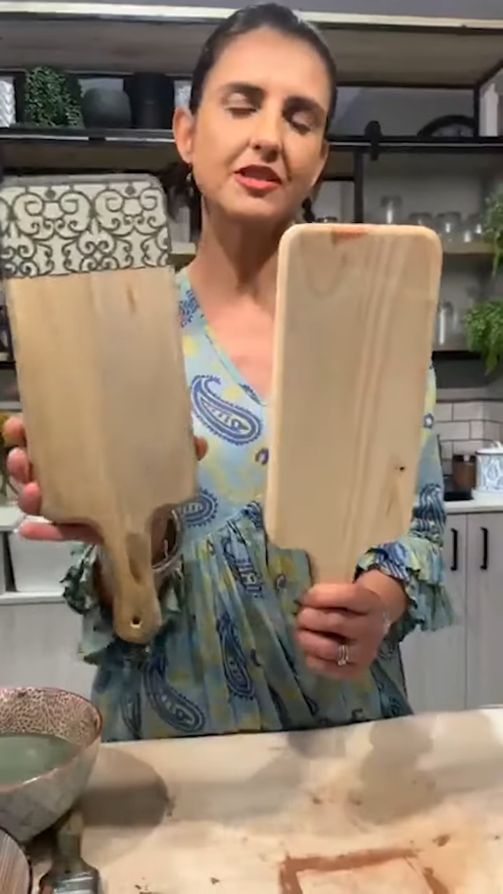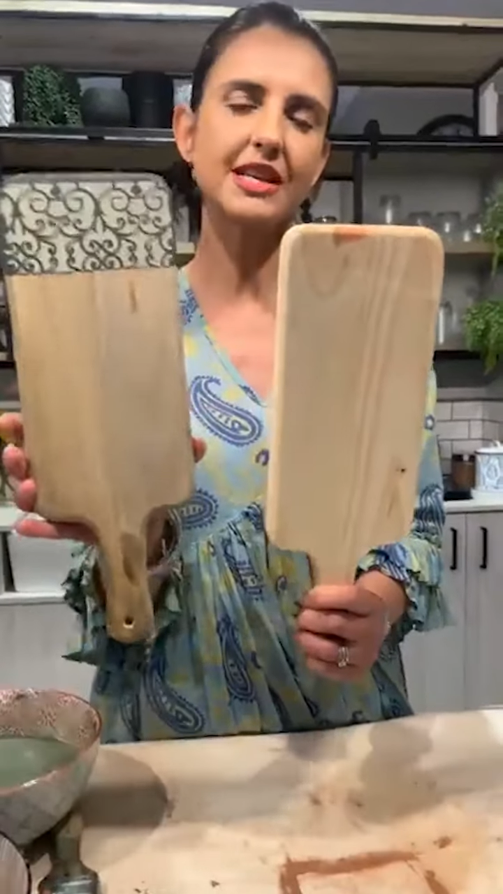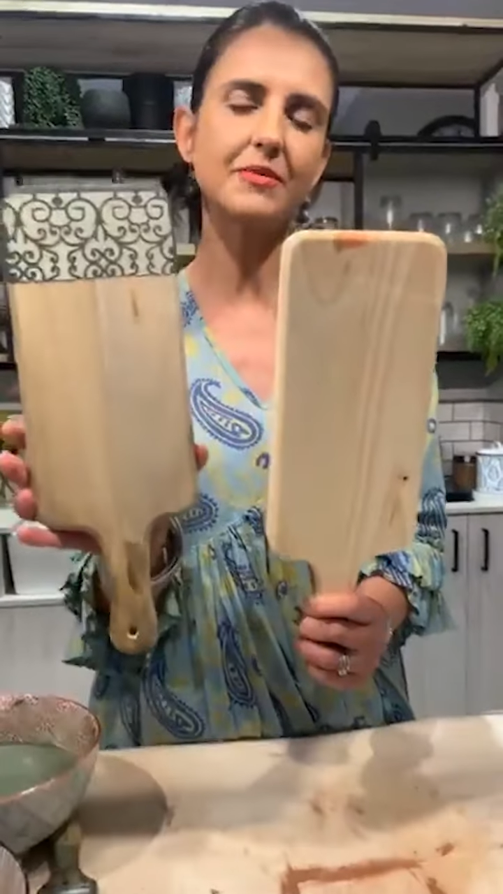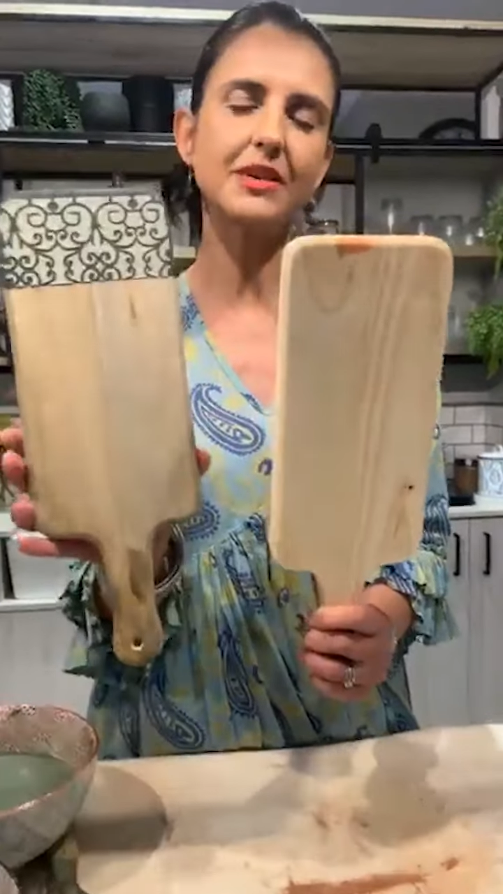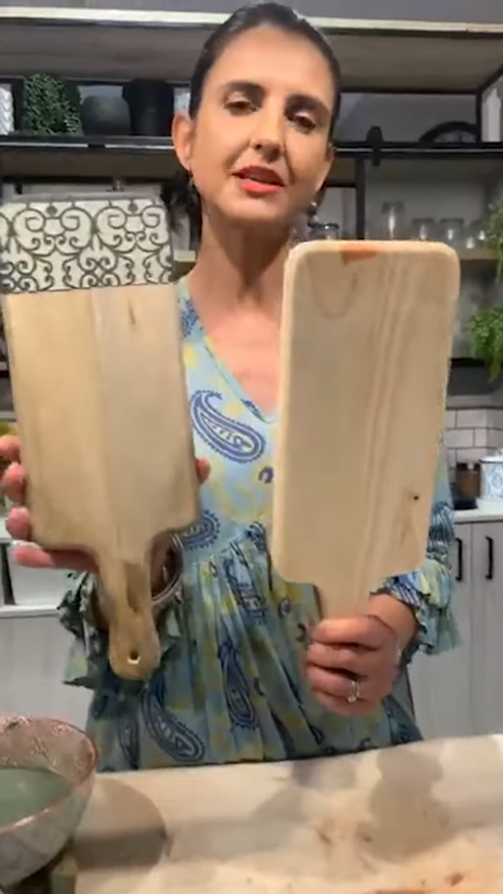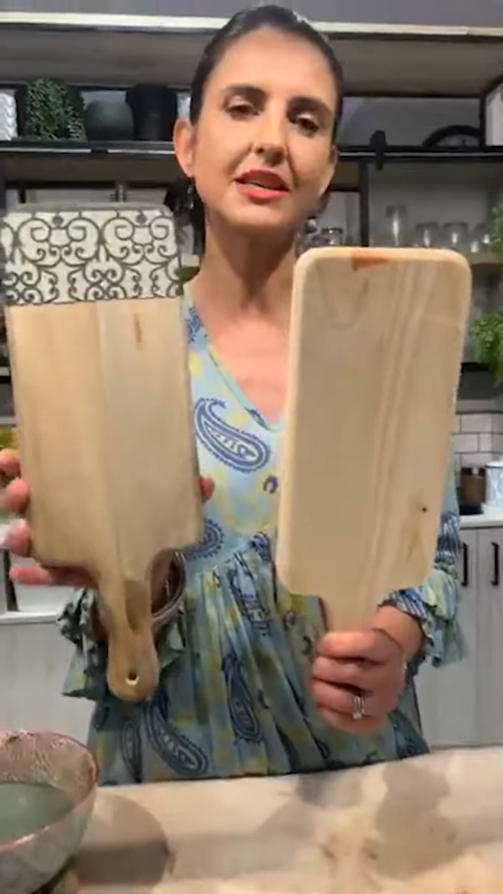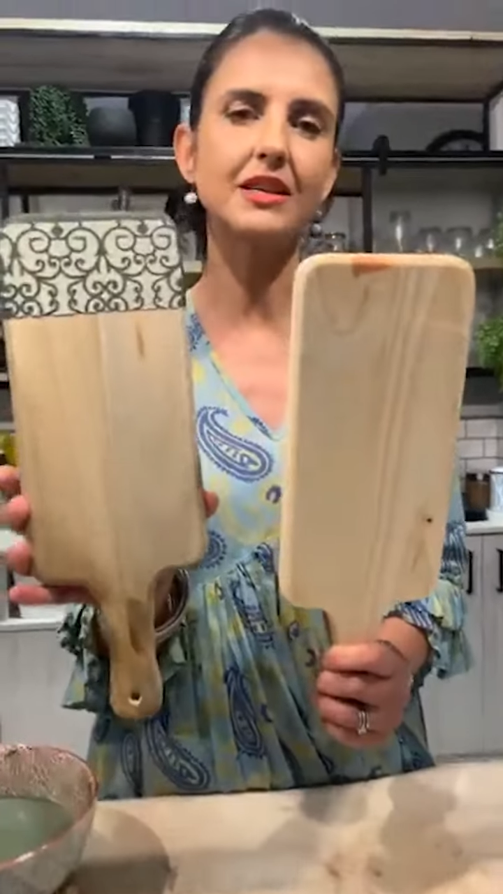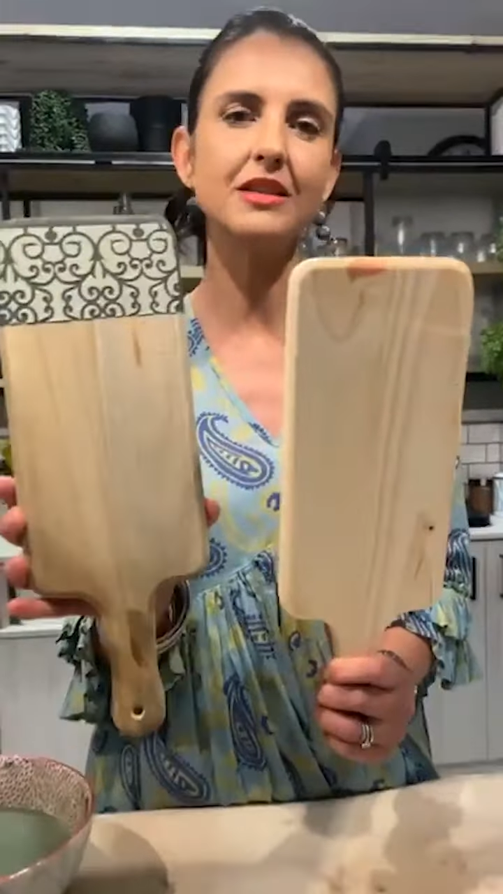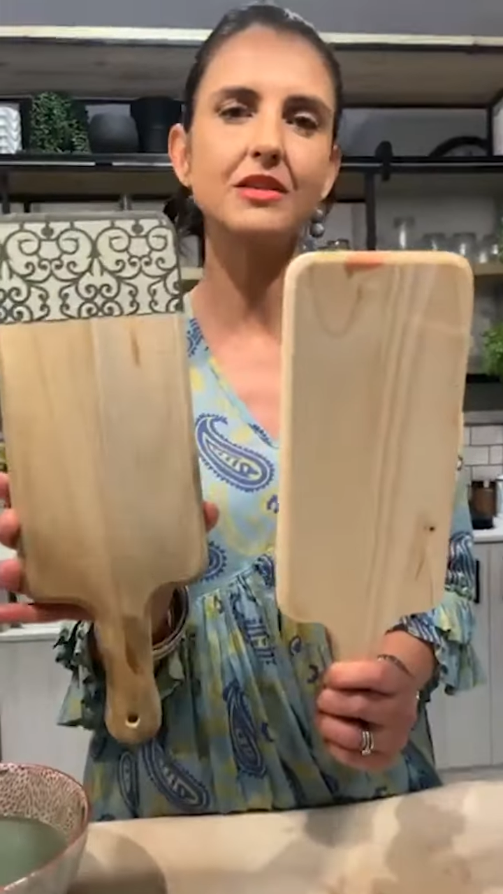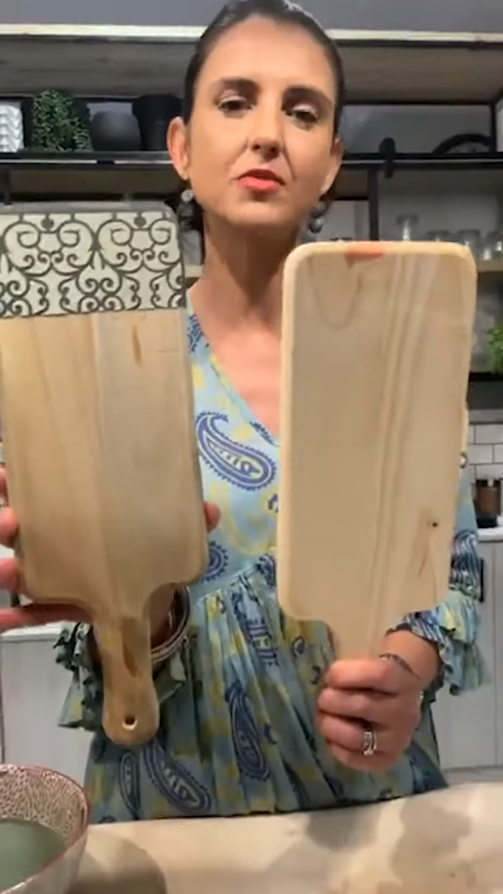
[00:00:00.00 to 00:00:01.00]
to something
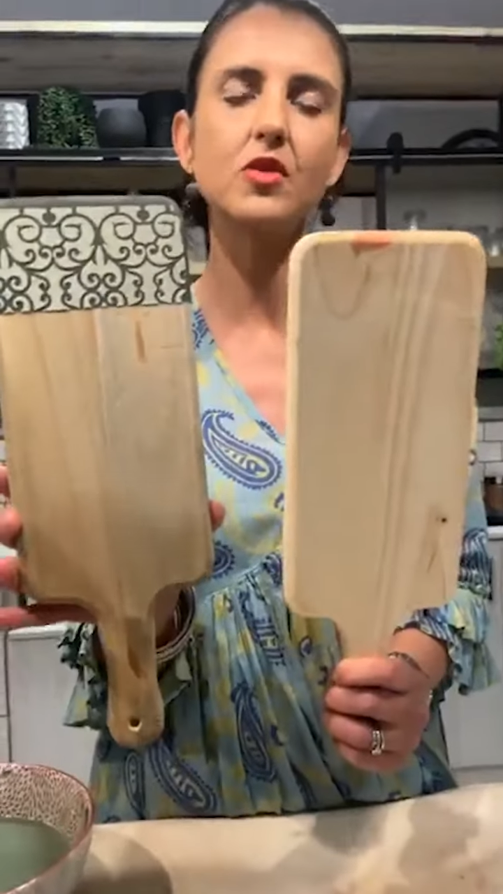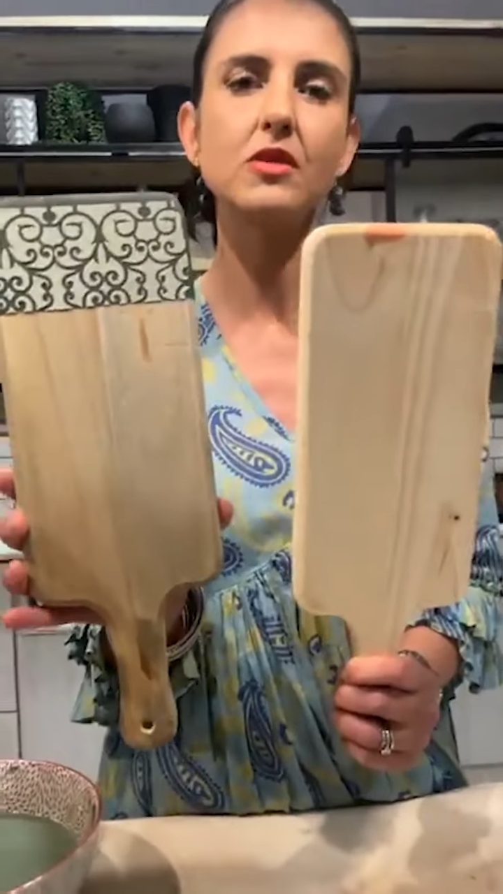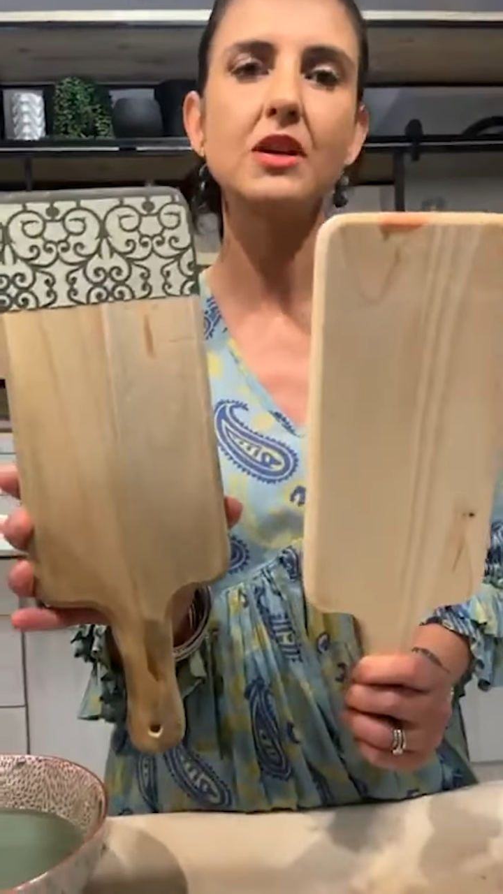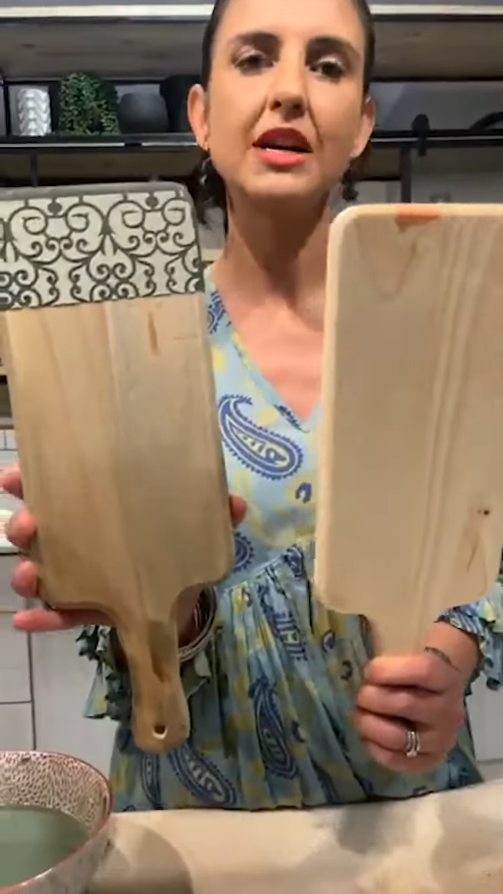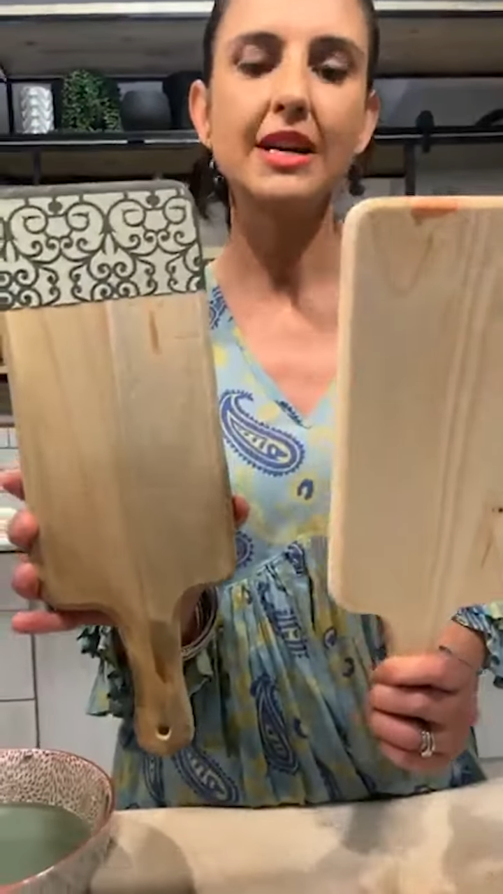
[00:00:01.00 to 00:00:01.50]
that looks more